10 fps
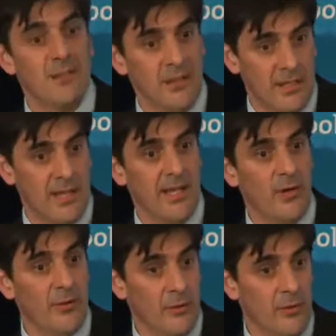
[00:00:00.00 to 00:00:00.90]
"I'm going to hang
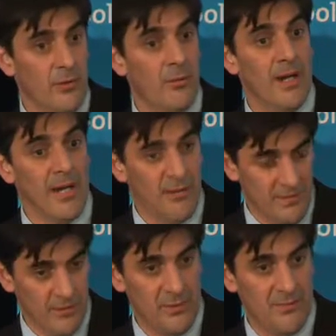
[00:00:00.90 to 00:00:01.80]
on to it on your behalf
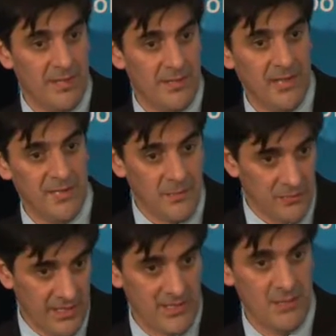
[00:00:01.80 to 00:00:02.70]
to help you pay your tax
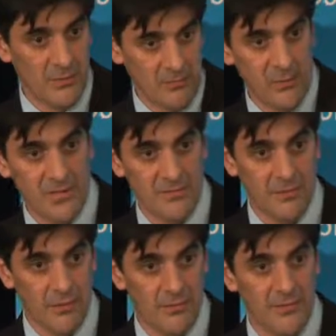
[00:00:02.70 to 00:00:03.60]
bills next year when the price
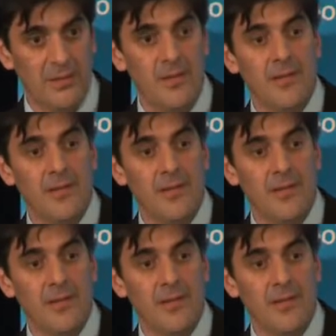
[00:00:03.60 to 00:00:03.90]
falls."